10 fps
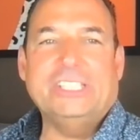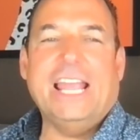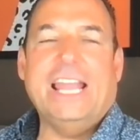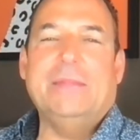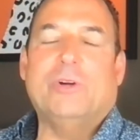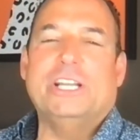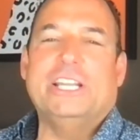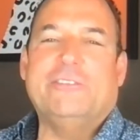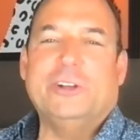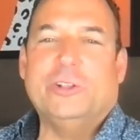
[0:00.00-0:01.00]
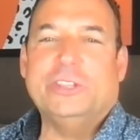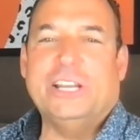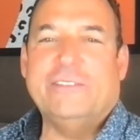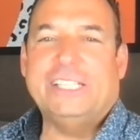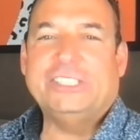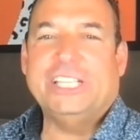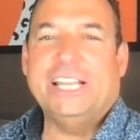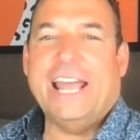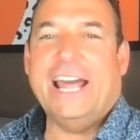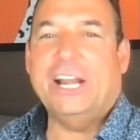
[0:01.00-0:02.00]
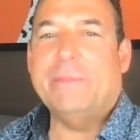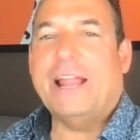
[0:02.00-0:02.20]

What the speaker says: any more difficult than investing in Canada.